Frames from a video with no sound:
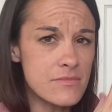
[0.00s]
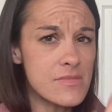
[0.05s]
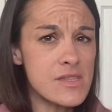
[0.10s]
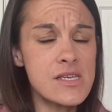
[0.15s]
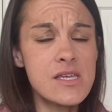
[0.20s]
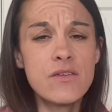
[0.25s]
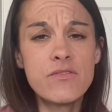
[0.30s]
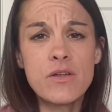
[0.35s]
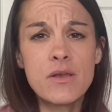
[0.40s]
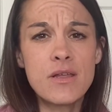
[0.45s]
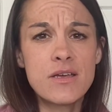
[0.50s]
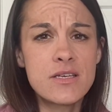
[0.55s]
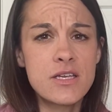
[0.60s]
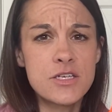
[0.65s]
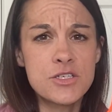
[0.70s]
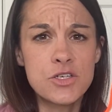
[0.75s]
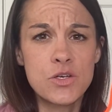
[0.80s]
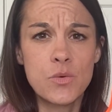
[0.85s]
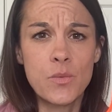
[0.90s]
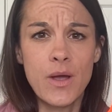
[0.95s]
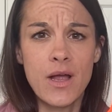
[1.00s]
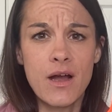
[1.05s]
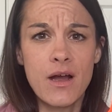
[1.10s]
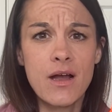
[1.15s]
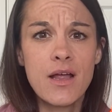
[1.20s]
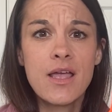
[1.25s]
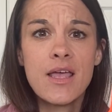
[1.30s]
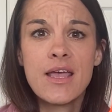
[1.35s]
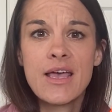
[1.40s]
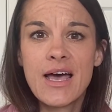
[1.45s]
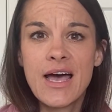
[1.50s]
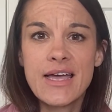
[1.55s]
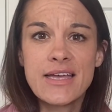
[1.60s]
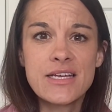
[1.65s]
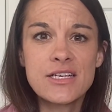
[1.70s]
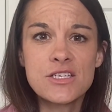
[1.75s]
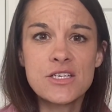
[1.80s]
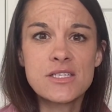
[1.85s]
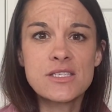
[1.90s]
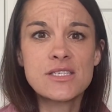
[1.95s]
even initial wear, I
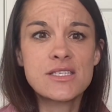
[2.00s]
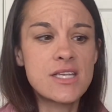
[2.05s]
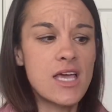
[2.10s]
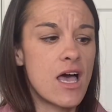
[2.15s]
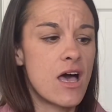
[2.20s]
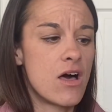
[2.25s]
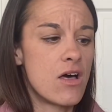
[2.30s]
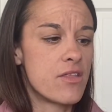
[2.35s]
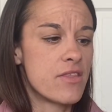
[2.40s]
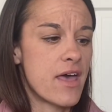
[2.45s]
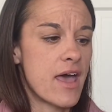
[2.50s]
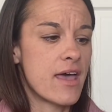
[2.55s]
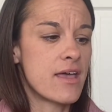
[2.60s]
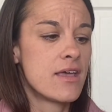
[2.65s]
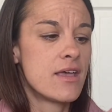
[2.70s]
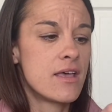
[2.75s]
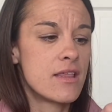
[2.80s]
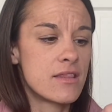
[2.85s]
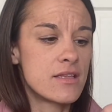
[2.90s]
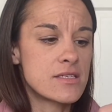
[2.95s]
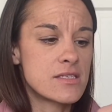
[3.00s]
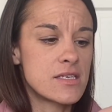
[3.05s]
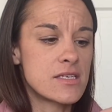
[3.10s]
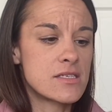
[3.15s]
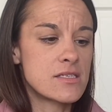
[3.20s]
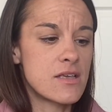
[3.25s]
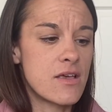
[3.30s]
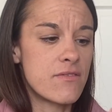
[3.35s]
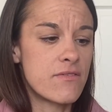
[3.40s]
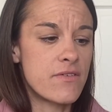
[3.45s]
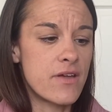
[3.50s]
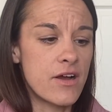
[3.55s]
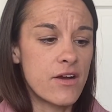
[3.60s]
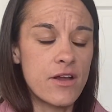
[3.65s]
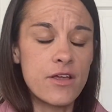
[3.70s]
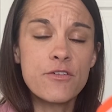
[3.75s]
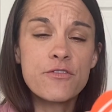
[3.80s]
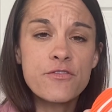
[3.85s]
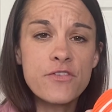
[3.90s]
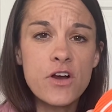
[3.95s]
can just tell that this is
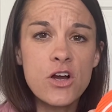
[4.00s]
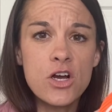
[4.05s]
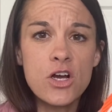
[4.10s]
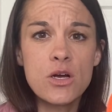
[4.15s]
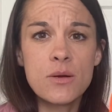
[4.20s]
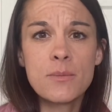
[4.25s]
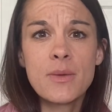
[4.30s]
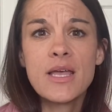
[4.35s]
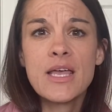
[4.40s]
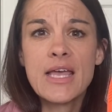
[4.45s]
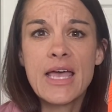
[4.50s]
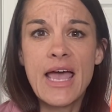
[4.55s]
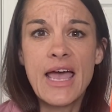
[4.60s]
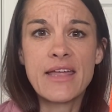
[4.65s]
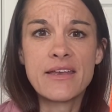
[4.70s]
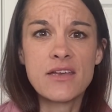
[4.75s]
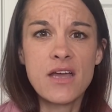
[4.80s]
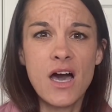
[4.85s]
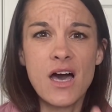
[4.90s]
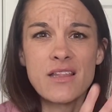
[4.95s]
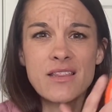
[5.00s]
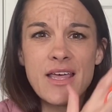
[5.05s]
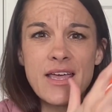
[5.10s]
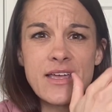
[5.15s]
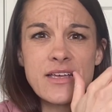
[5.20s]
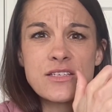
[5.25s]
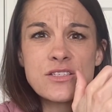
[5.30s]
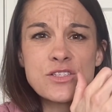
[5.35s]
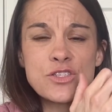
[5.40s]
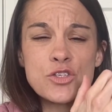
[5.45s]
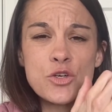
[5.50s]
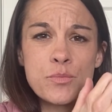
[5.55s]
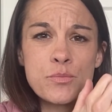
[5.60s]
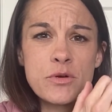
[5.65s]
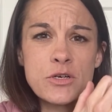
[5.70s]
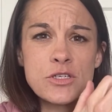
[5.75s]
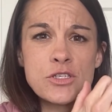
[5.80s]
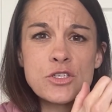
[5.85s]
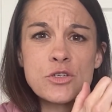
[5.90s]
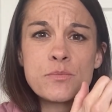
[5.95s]
very firm and not like
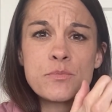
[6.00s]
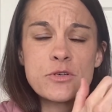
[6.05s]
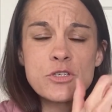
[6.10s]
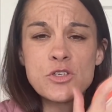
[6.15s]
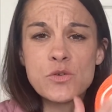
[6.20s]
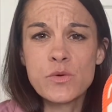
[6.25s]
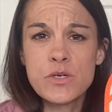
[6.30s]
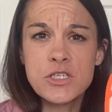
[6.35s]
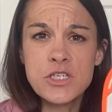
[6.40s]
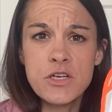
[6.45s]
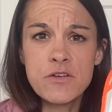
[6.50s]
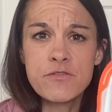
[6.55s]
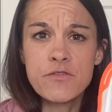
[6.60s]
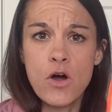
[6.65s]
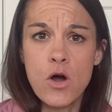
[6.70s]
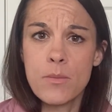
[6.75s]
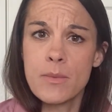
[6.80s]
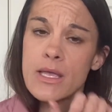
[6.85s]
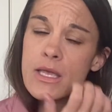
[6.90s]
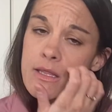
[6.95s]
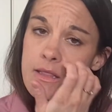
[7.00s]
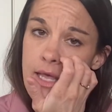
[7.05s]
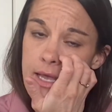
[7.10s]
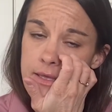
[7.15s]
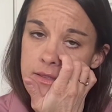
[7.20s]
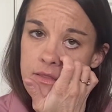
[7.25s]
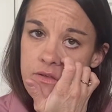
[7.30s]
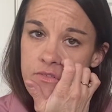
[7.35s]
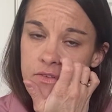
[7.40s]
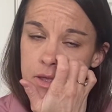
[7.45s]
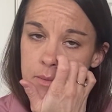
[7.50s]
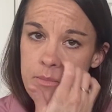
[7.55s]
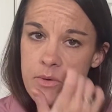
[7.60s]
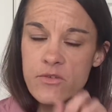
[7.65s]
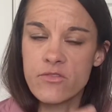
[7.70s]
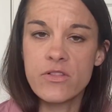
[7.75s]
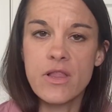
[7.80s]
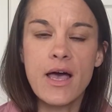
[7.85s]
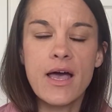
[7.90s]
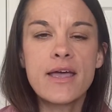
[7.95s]
super squishy foamy like the
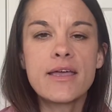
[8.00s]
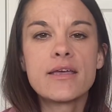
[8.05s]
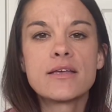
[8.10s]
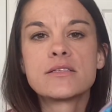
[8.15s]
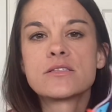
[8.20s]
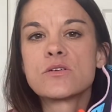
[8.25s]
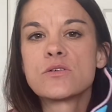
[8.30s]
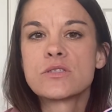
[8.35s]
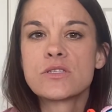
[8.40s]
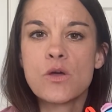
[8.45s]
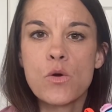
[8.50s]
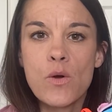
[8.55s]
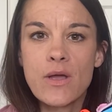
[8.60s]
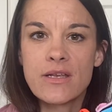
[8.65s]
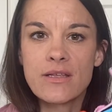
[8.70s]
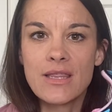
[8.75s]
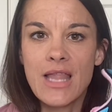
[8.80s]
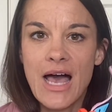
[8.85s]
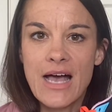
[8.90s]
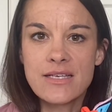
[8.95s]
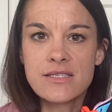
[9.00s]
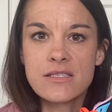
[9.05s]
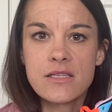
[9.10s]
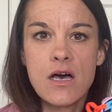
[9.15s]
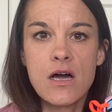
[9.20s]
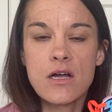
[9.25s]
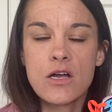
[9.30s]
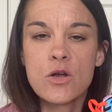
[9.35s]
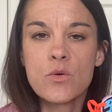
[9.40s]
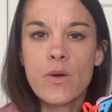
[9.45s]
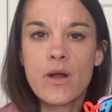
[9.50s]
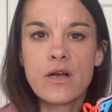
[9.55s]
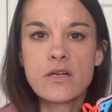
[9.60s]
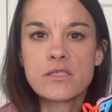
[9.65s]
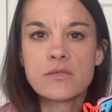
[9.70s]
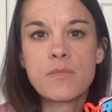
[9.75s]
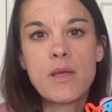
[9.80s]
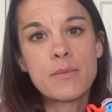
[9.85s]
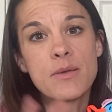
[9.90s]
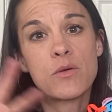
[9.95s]
Vaporfly, and so it's going to last longer,
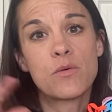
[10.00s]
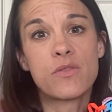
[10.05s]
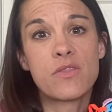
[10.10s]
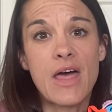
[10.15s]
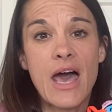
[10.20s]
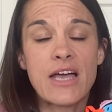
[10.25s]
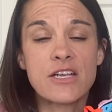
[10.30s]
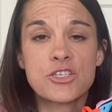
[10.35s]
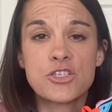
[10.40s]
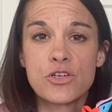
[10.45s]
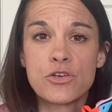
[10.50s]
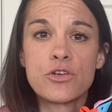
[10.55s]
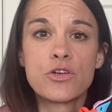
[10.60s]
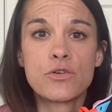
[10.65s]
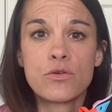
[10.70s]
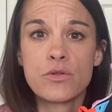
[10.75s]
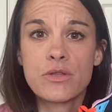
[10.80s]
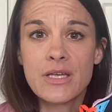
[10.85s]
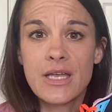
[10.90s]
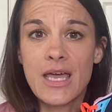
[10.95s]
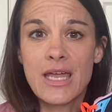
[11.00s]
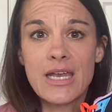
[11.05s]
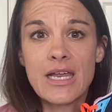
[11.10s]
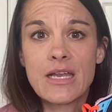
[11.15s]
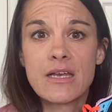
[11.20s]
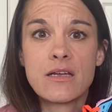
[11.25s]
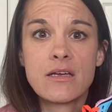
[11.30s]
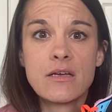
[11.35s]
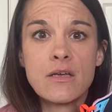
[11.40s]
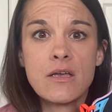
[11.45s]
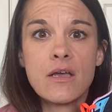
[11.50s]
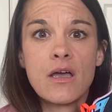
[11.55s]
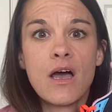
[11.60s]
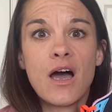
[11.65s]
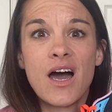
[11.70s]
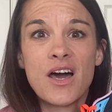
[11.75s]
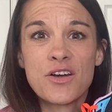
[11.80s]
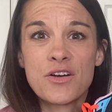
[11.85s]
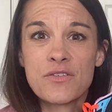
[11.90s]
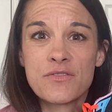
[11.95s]
whereas maybe with that shoe you're only getting
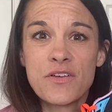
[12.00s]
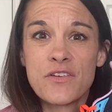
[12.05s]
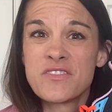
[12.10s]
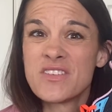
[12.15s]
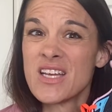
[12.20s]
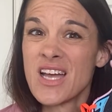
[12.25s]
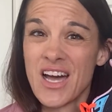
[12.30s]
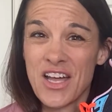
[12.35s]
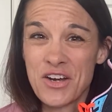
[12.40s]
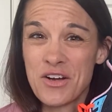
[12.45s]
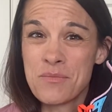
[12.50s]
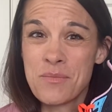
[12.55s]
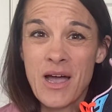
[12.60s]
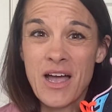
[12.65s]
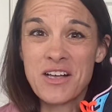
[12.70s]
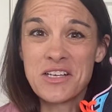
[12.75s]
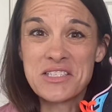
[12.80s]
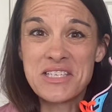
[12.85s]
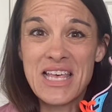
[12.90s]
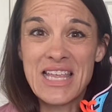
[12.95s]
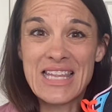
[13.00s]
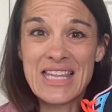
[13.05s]
150, 100 miles